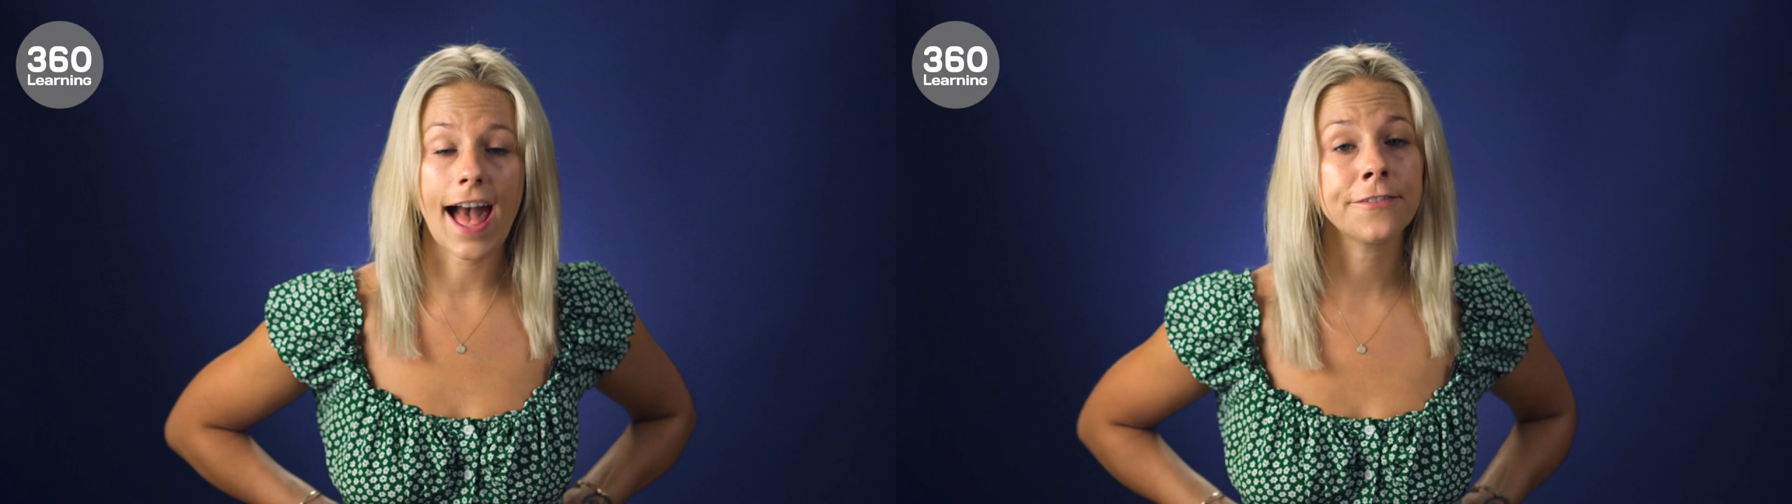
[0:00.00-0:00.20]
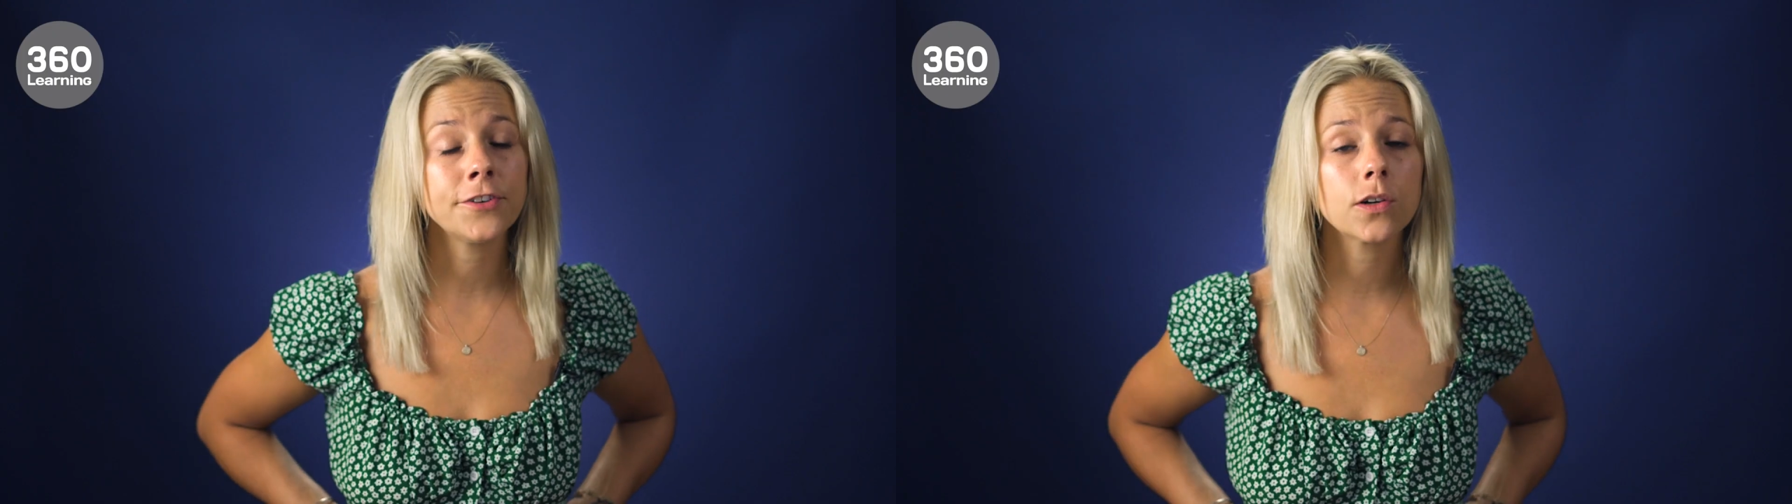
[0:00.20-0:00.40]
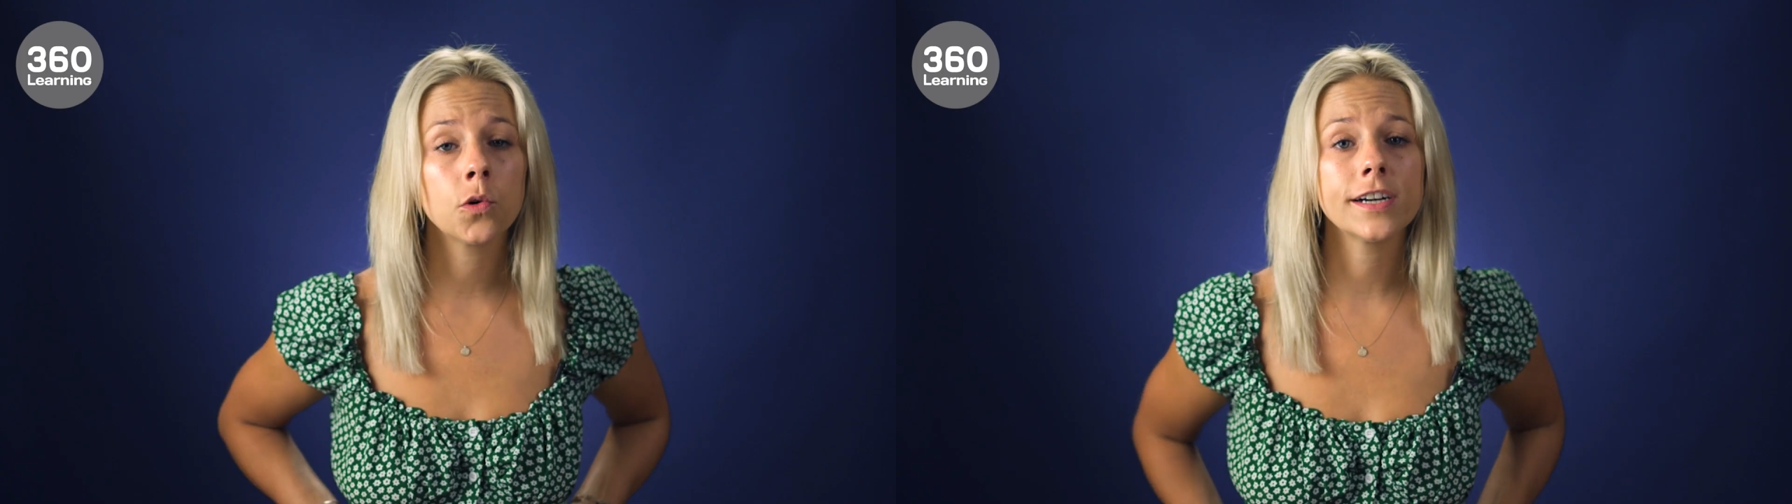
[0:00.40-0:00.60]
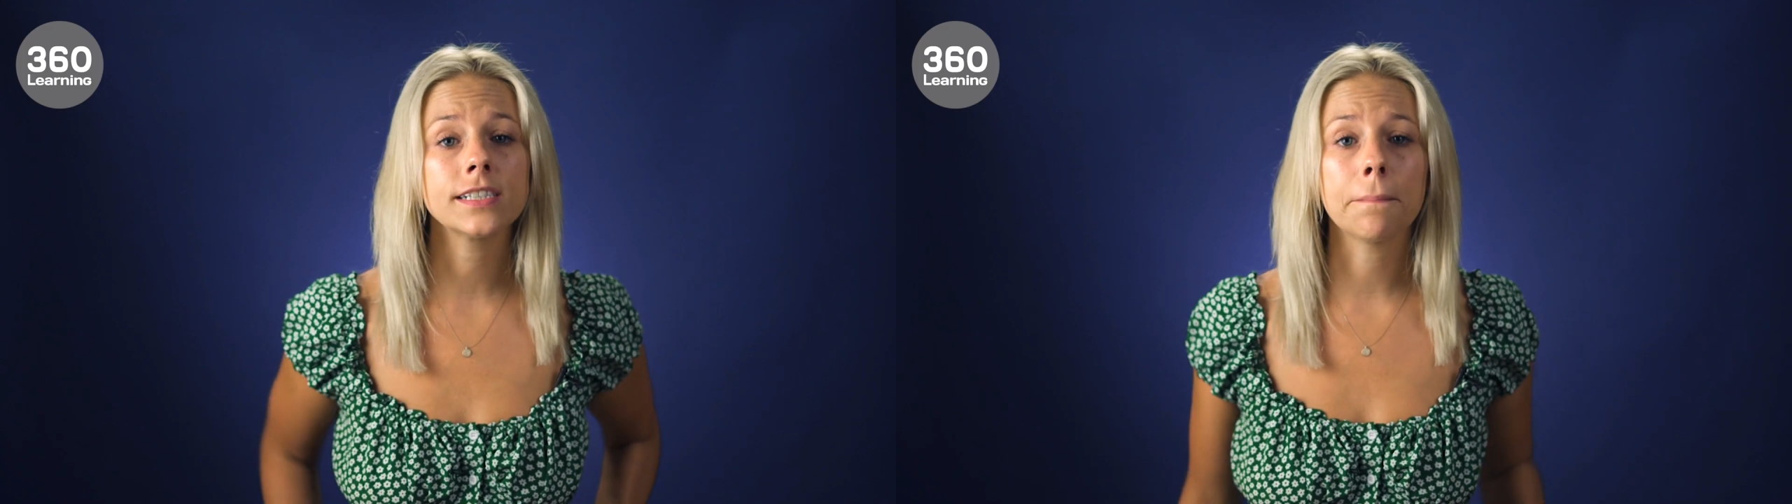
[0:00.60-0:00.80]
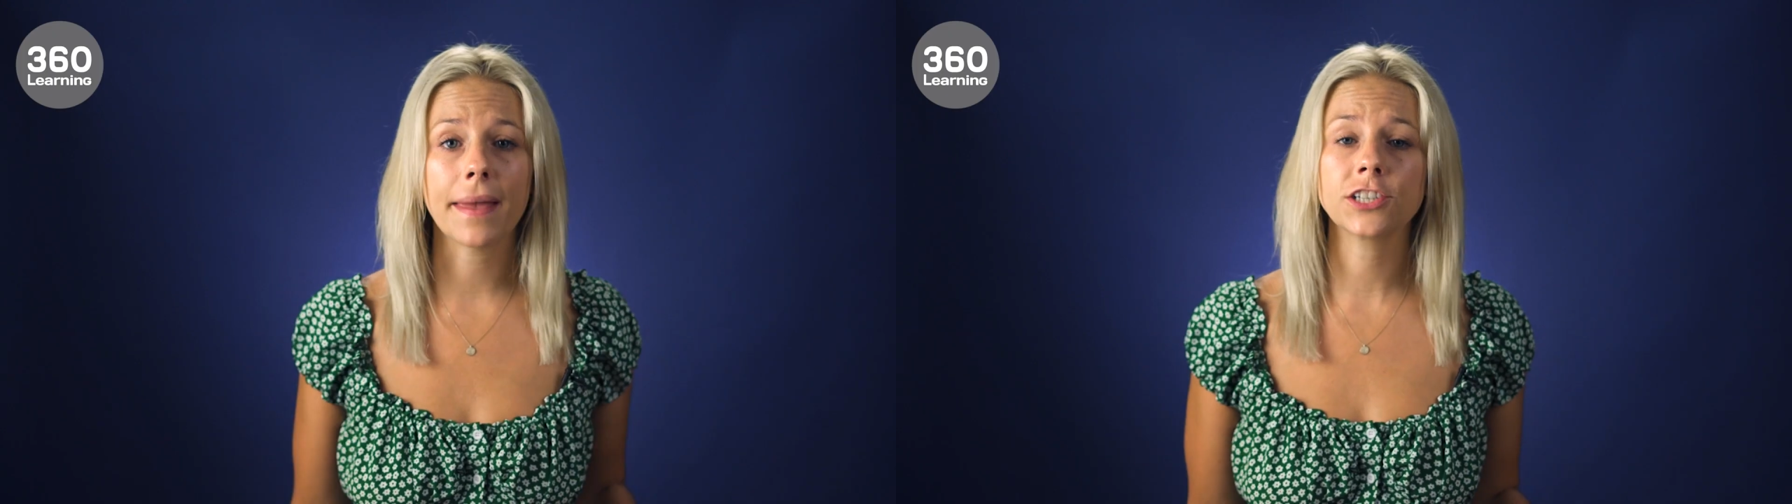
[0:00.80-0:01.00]
After a
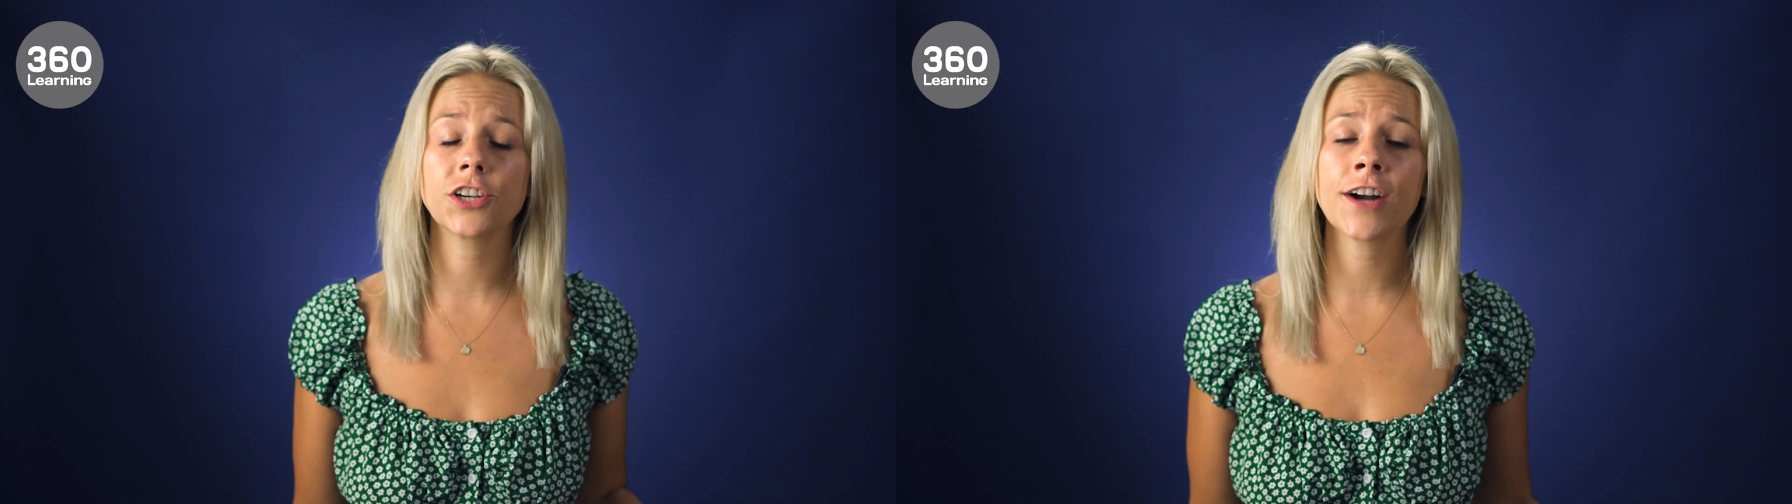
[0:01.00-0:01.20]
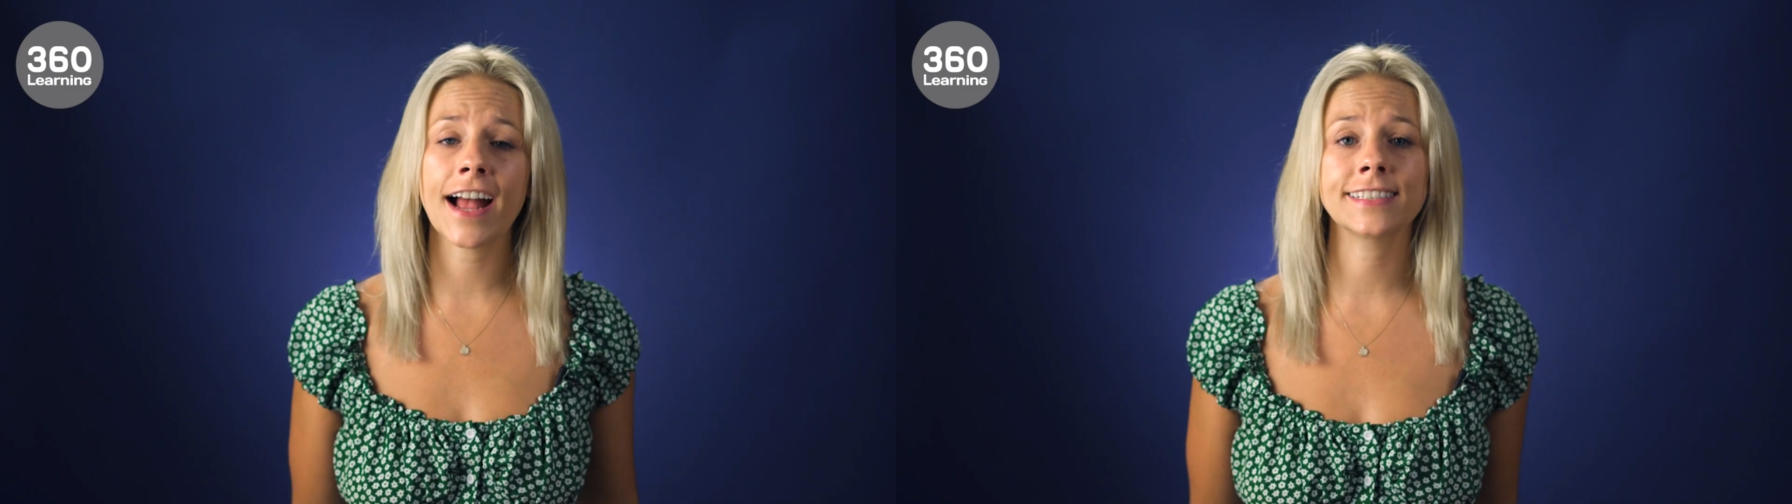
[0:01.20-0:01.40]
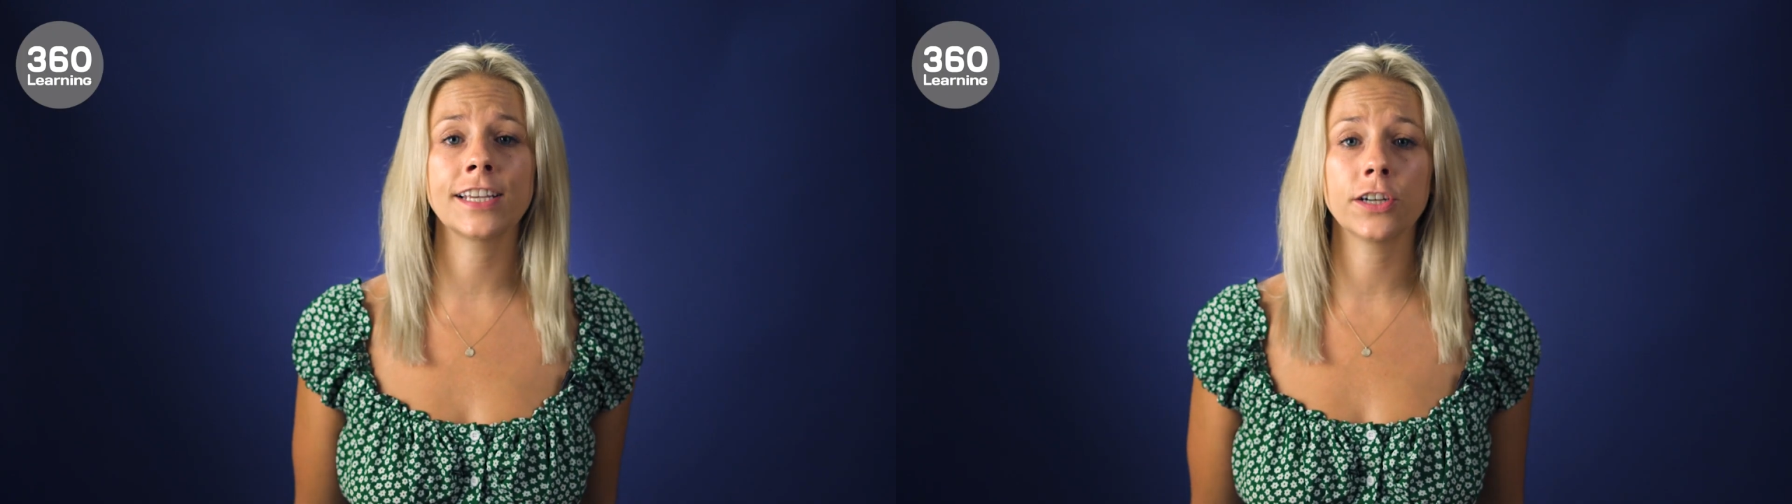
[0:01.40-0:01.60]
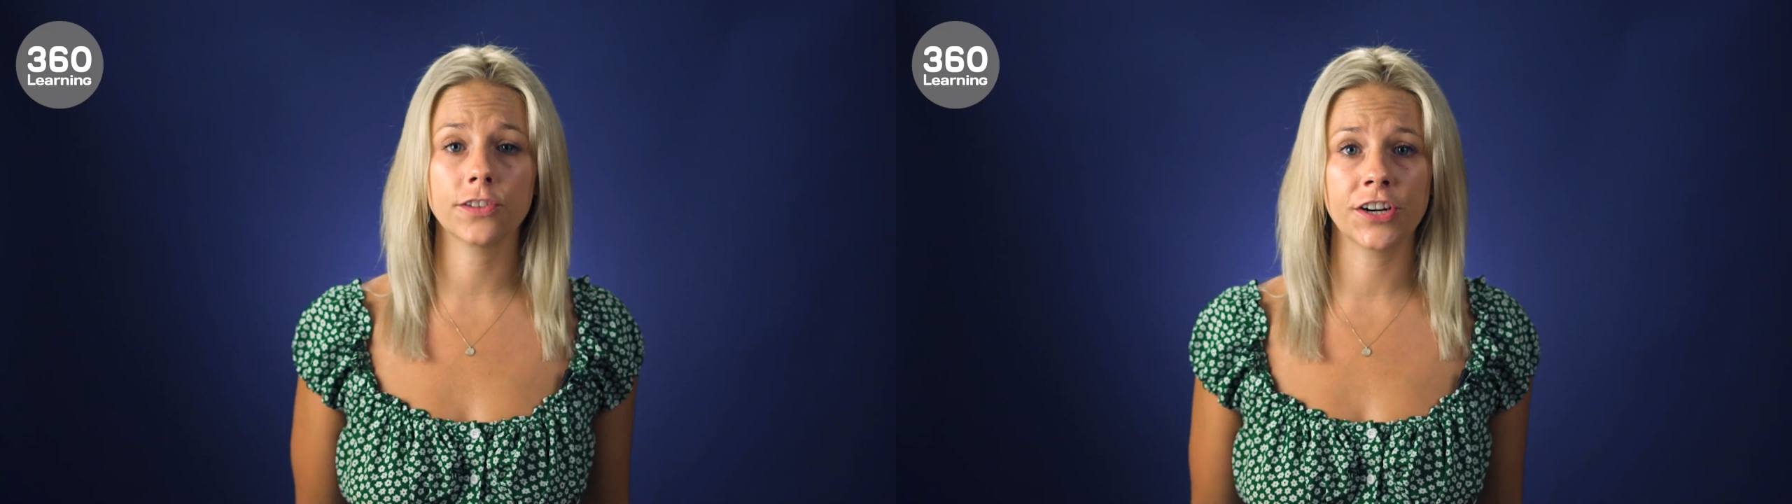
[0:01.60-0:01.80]
course, make sure you're asking your